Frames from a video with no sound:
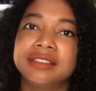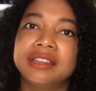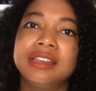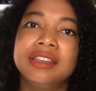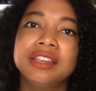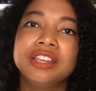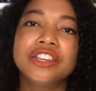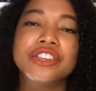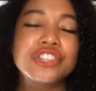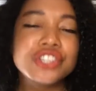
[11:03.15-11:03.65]

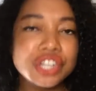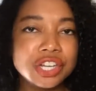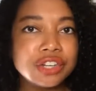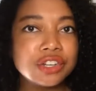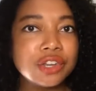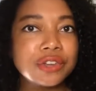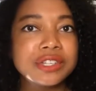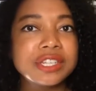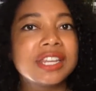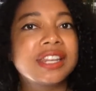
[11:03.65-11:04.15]
She
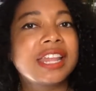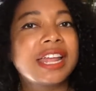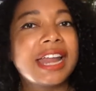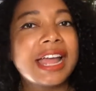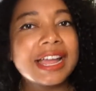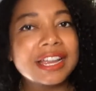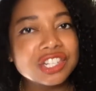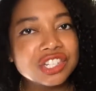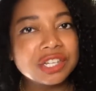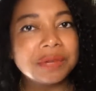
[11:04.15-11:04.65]
noted that as
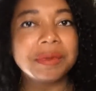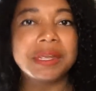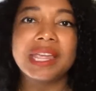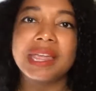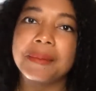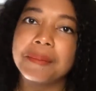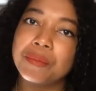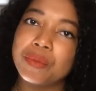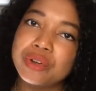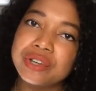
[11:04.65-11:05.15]
she became
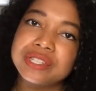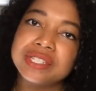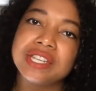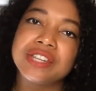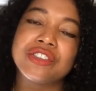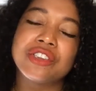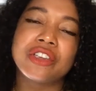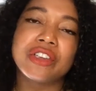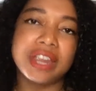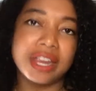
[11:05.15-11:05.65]
more
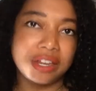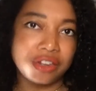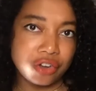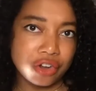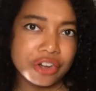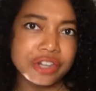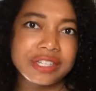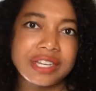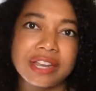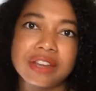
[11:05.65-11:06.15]
senior in her
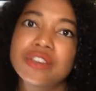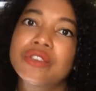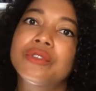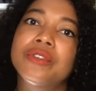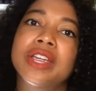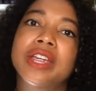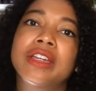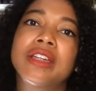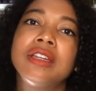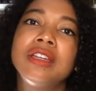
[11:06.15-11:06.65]
tech
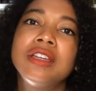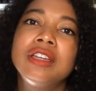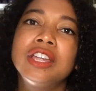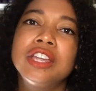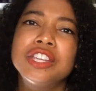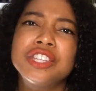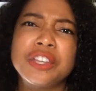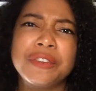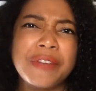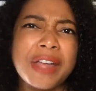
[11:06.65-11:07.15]
career, she
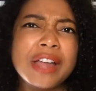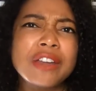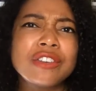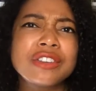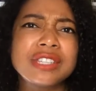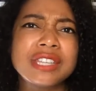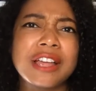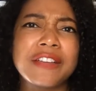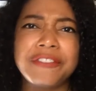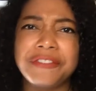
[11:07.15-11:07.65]
found
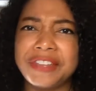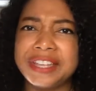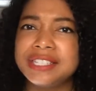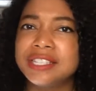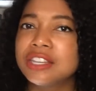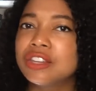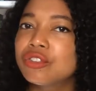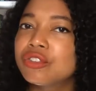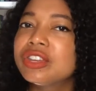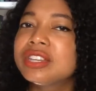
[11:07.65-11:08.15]
herself facing
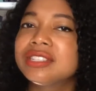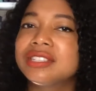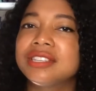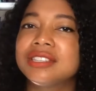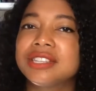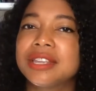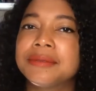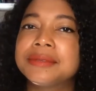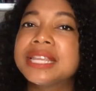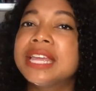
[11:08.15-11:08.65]

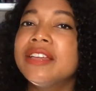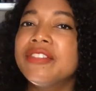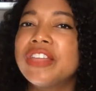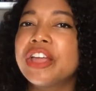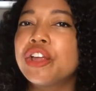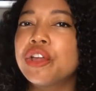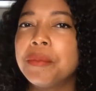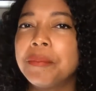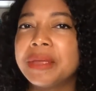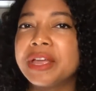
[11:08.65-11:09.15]
criticisms that her
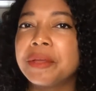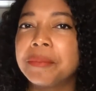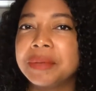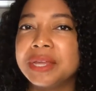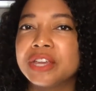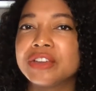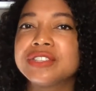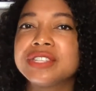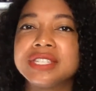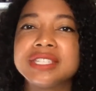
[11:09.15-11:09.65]
male peers
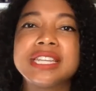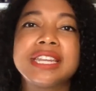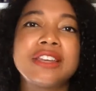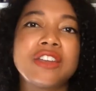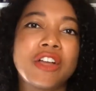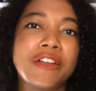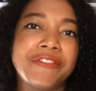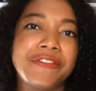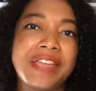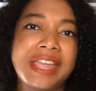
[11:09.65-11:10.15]
did not
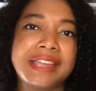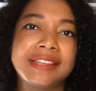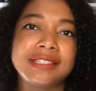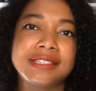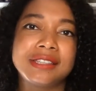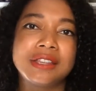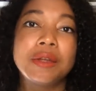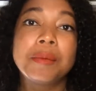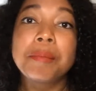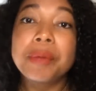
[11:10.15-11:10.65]
face,
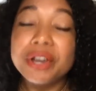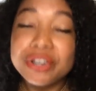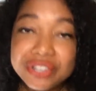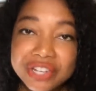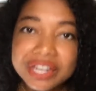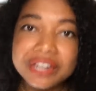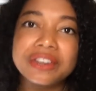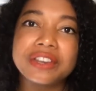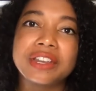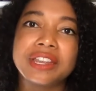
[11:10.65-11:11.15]

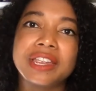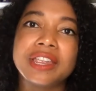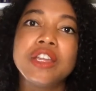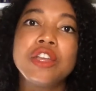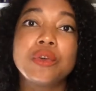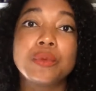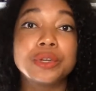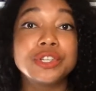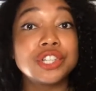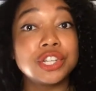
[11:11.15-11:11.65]
particularly when
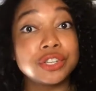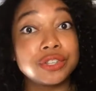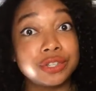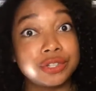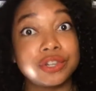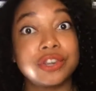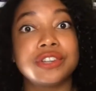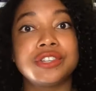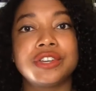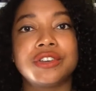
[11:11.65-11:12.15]
she
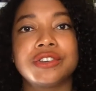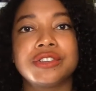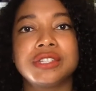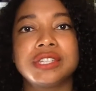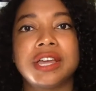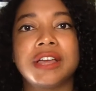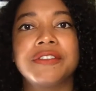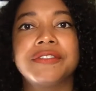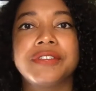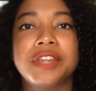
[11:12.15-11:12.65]
asserted
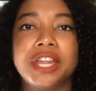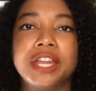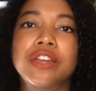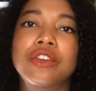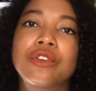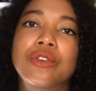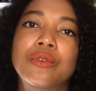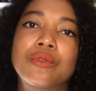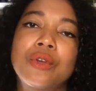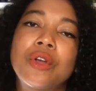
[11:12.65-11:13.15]
herself in her
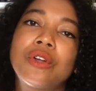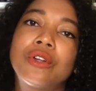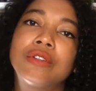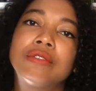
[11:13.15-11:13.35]
role.